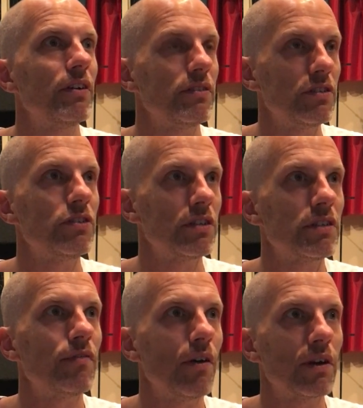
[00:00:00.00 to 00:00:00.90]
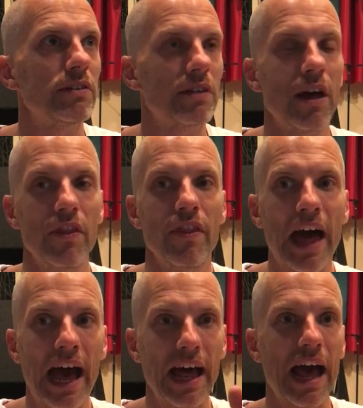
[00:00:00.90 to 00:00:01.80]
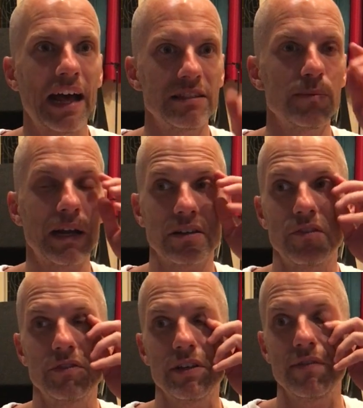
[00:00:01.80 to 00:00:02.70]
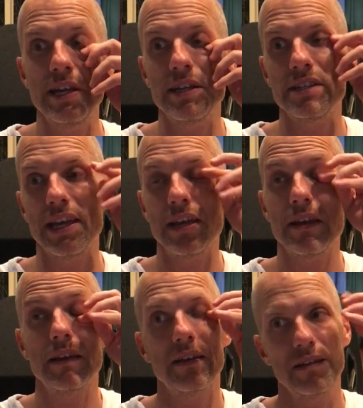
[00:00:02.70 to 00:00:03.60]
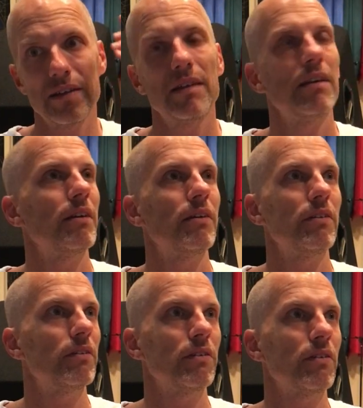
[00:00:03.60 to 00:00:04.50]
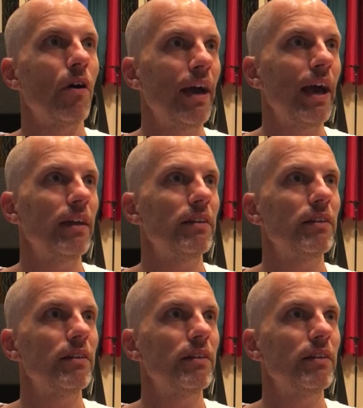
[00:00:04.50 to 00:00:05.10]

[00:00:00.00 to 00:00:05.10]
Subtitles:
to just focus on that aspect of divinity, go ahead.